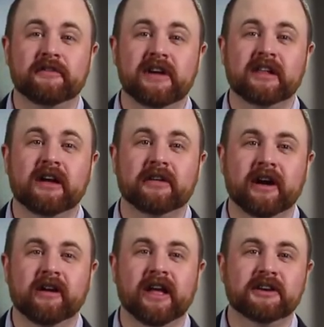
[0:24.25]
vCloud
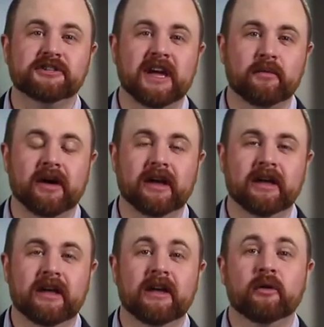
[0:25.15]
Air Edge Gateway
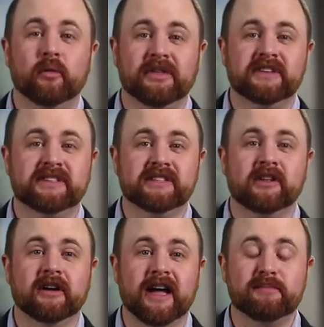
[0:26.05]
with a
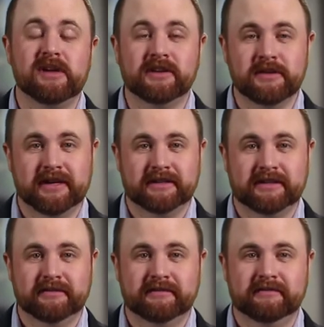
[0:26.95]
syslog IP address.